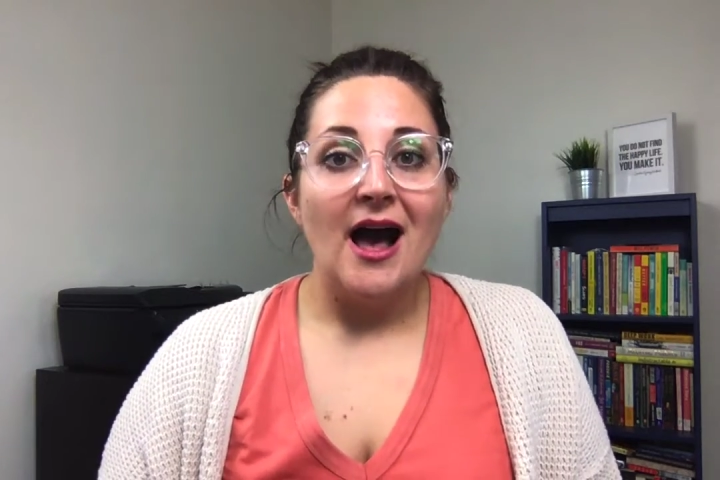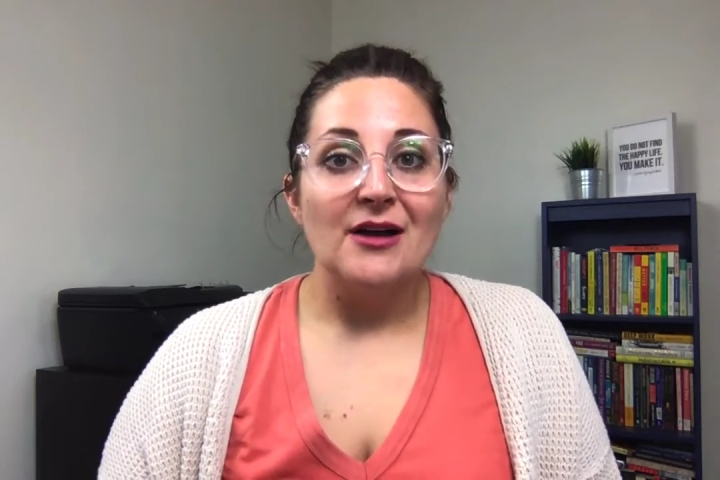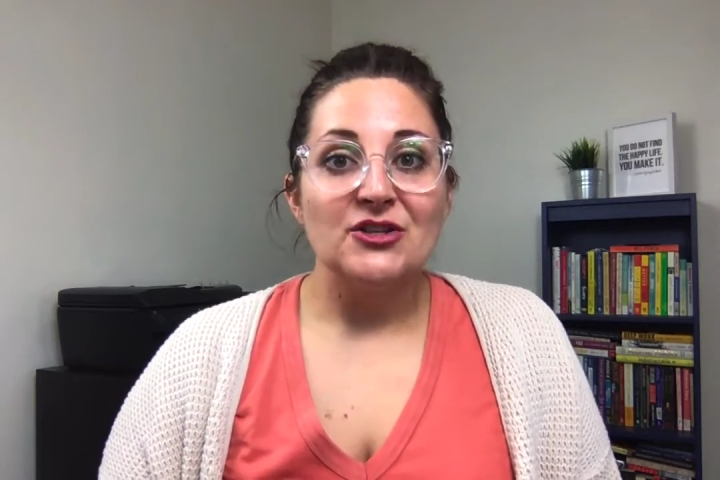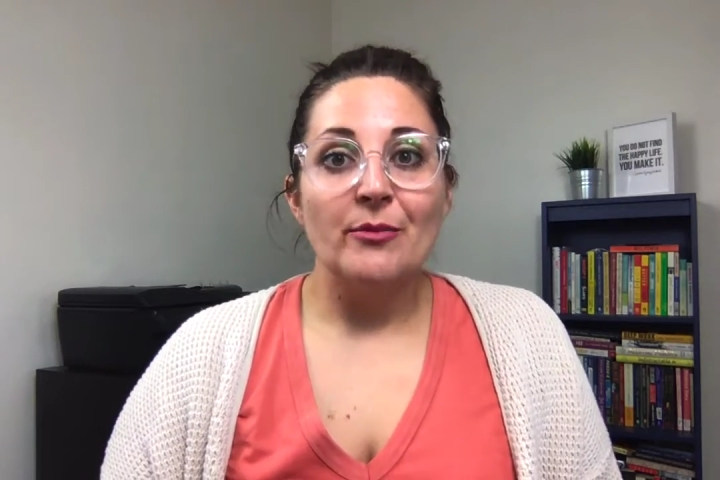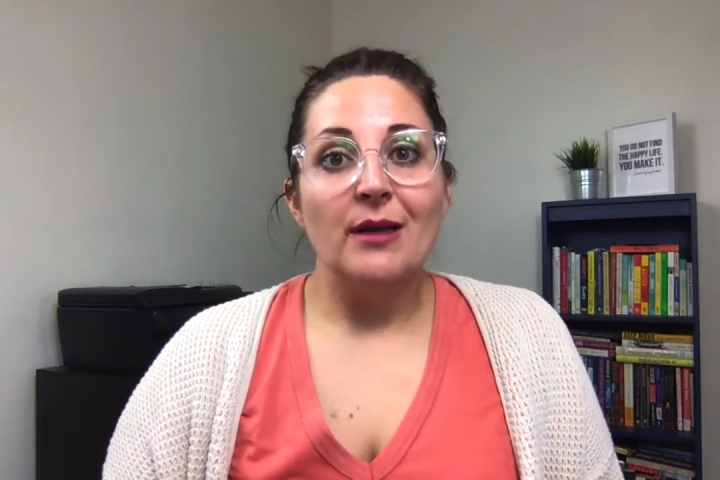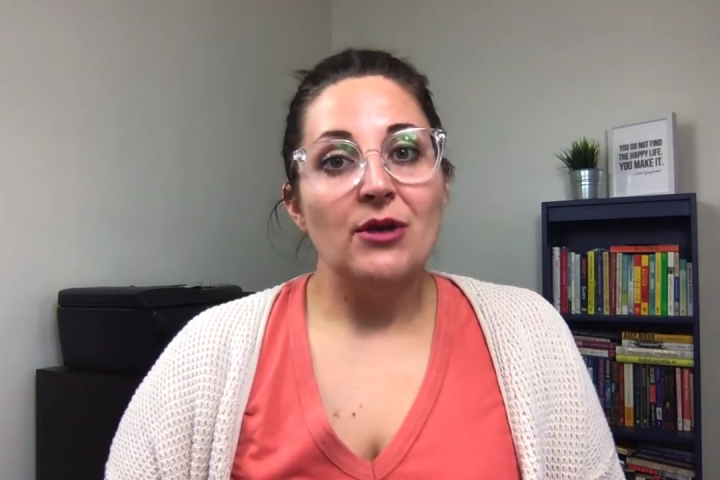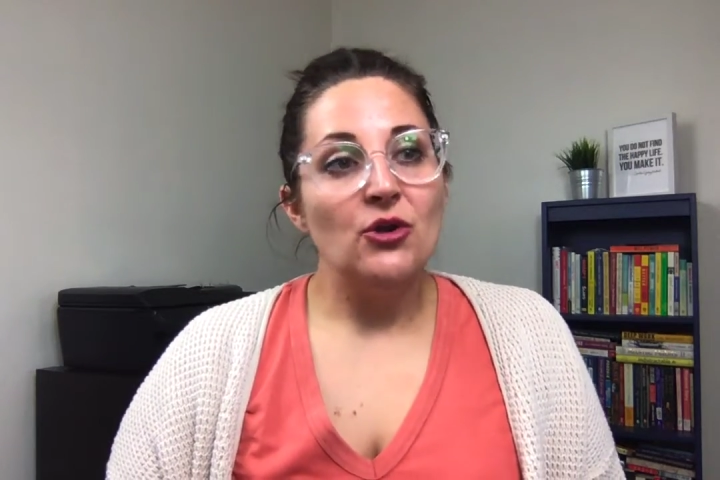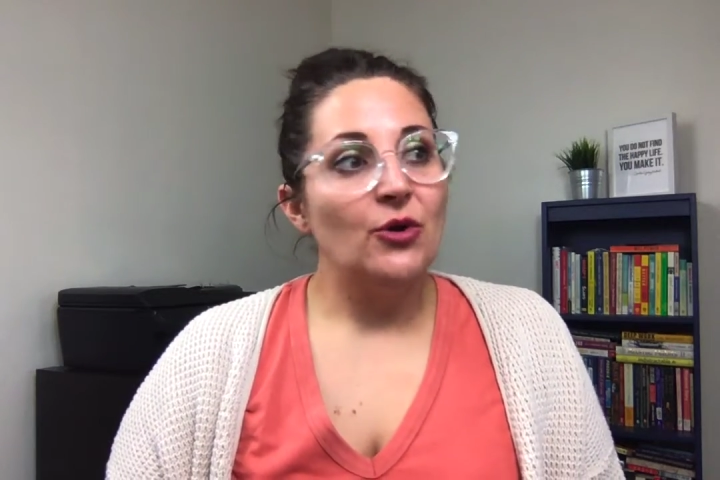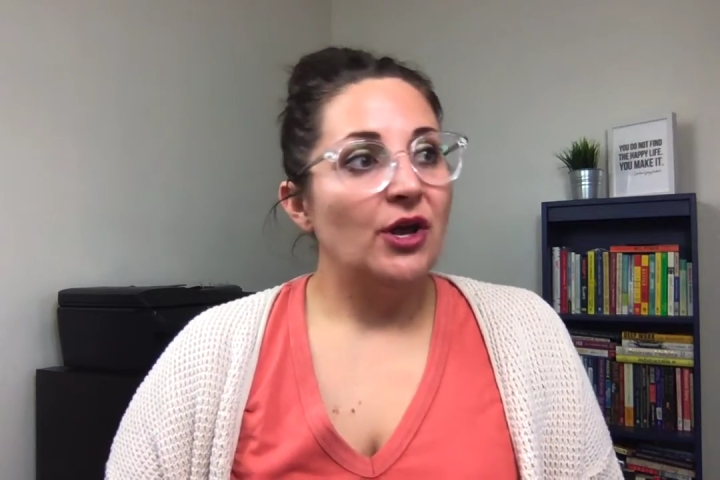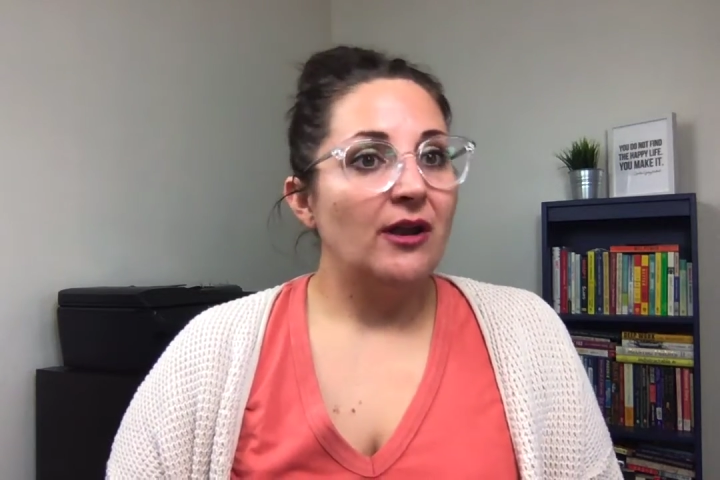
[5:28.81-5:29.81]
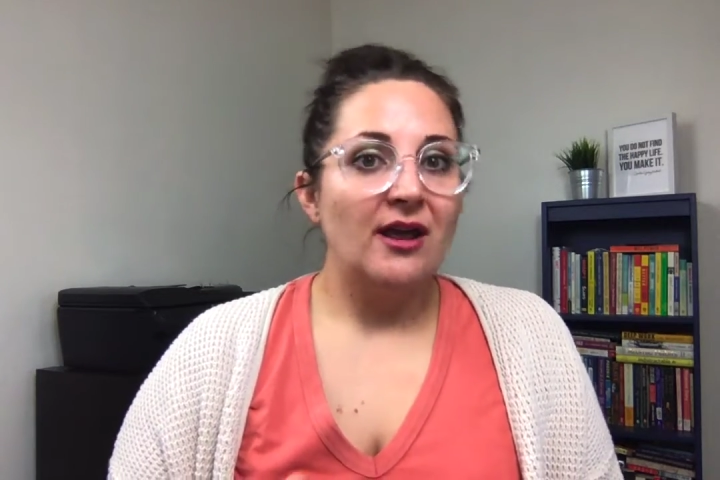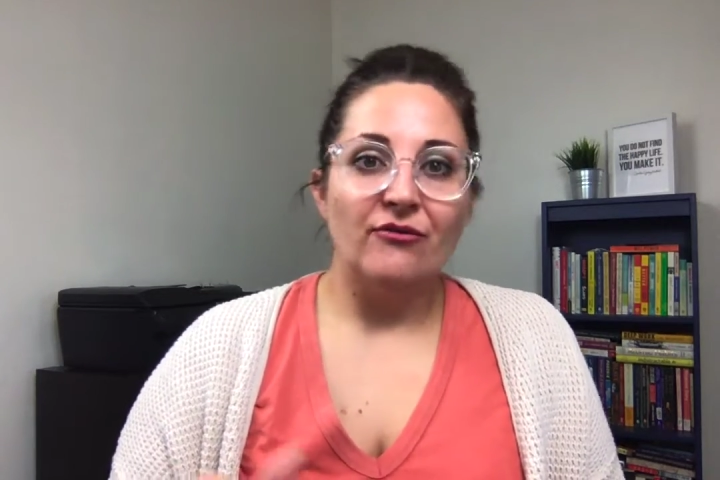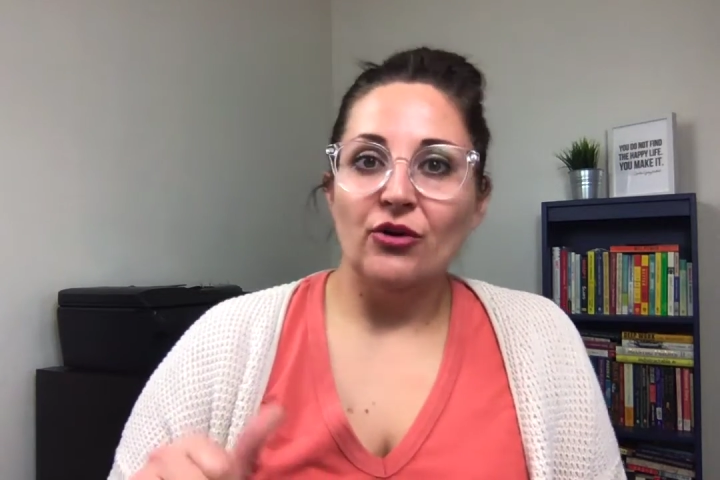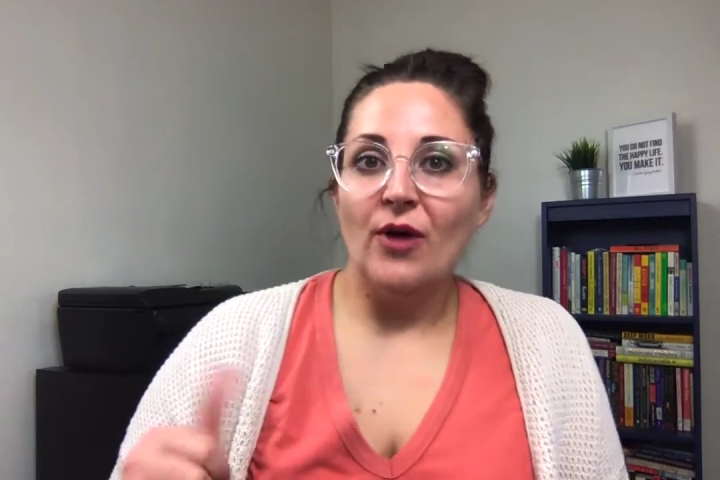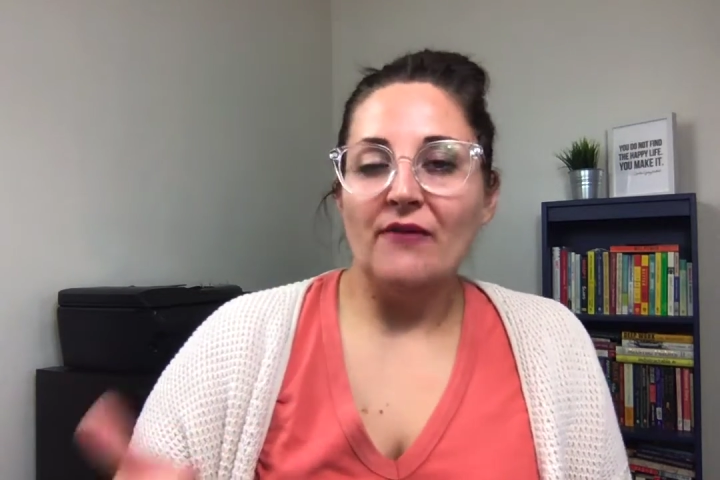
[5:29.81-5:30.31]
So maybe you could,
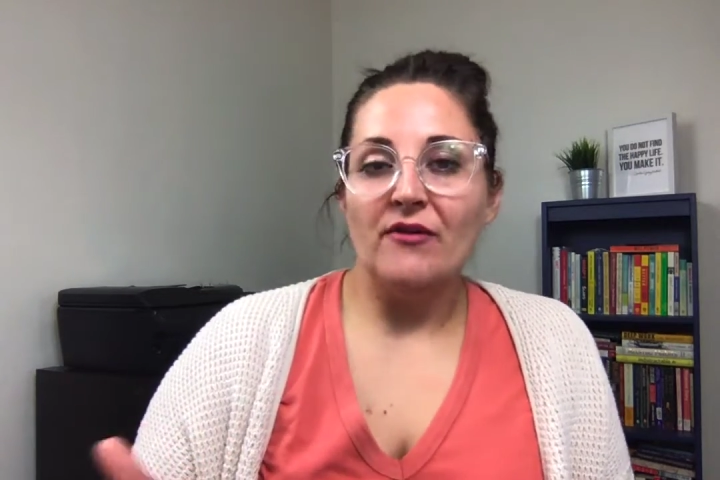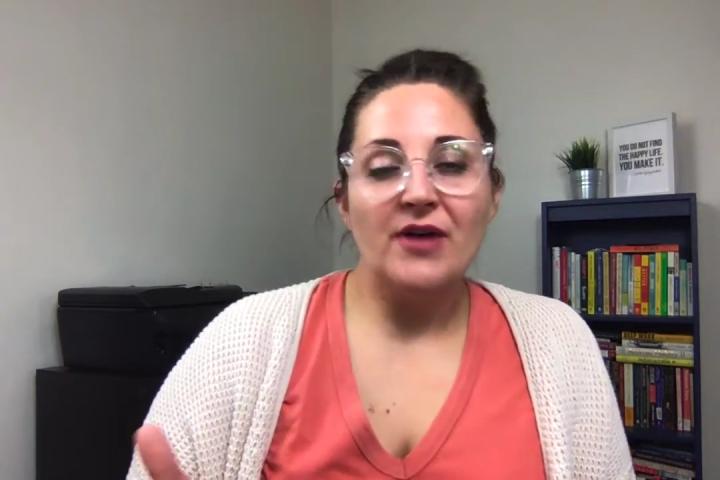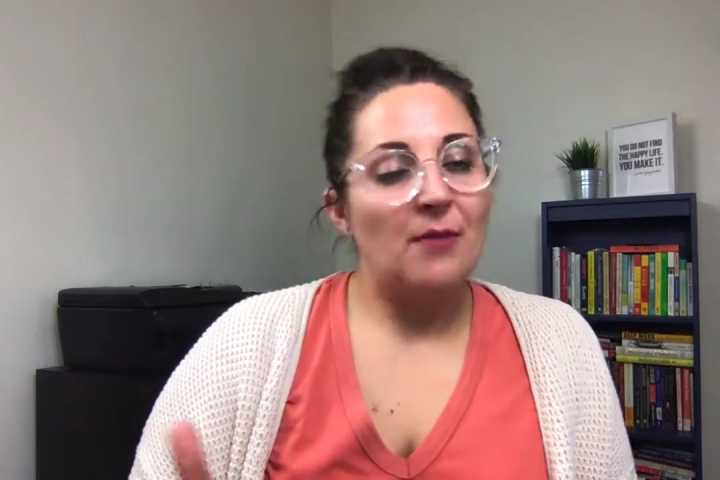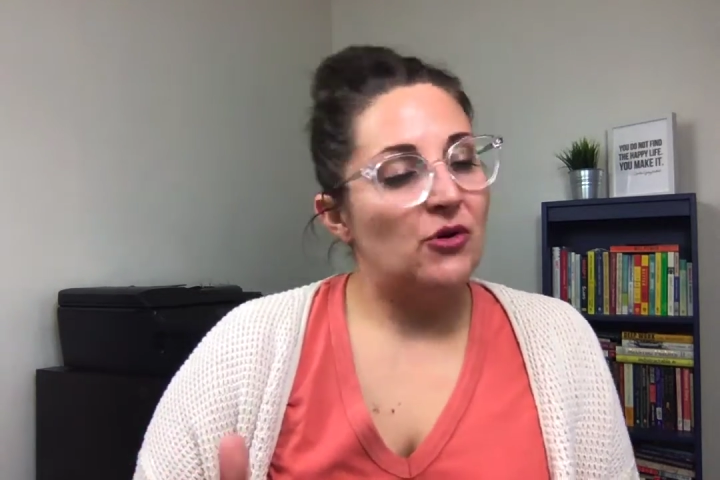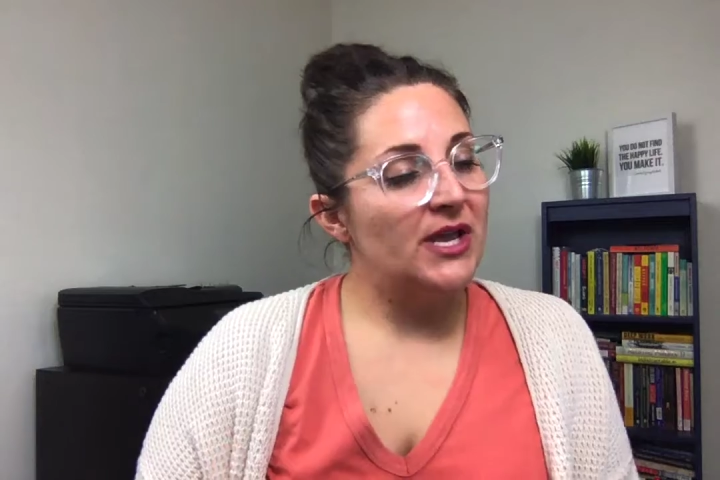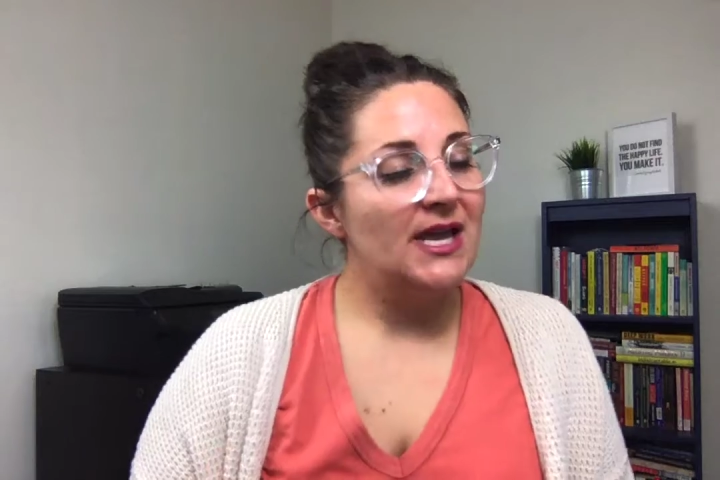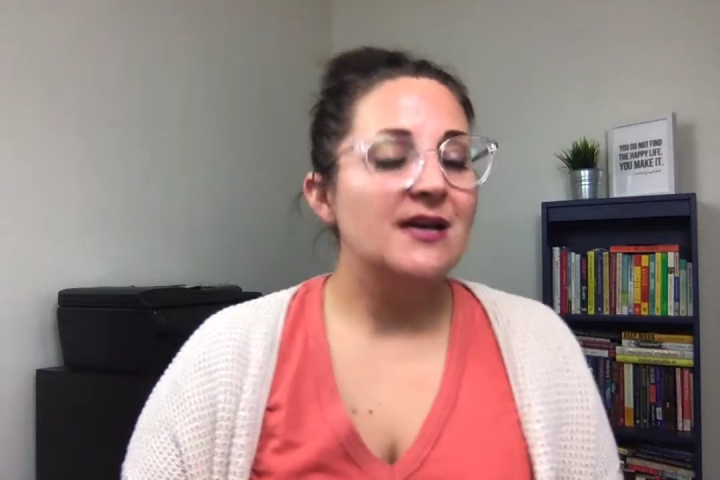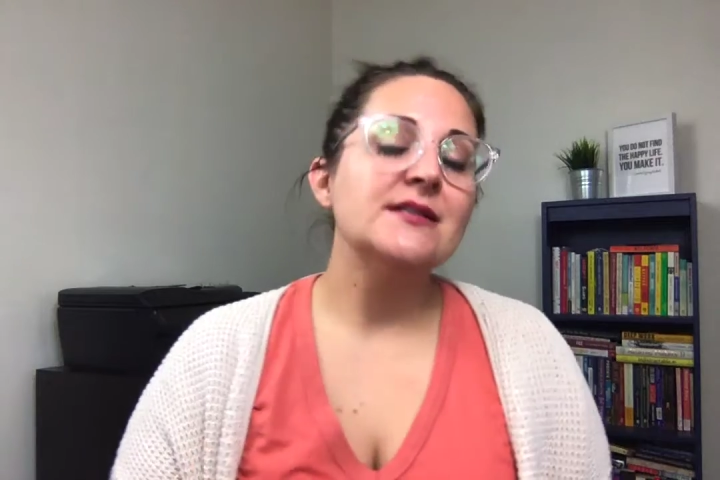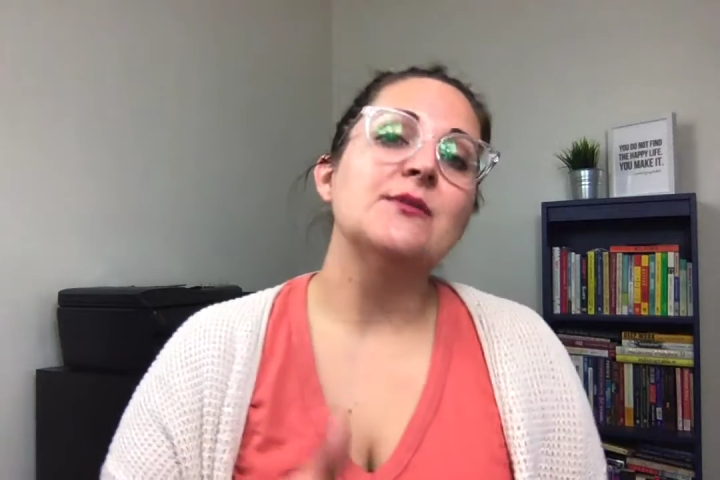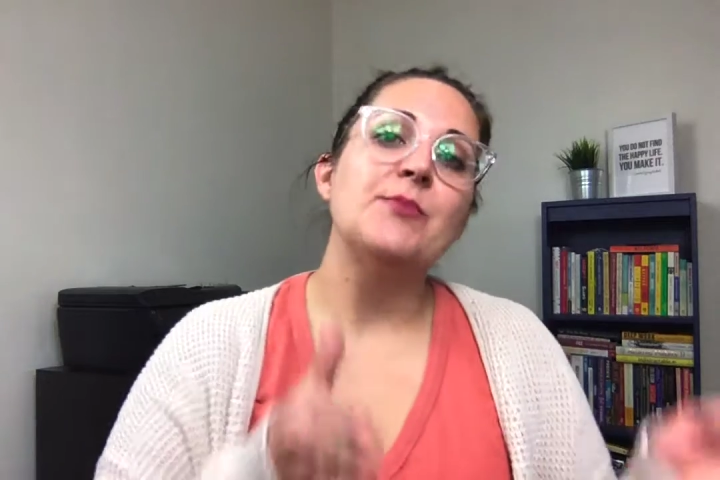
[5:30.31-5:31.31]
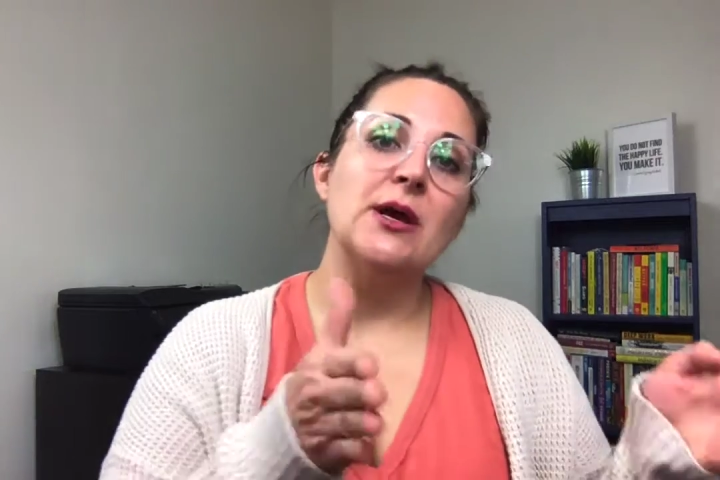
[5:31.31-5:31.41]
if you have a couple kids,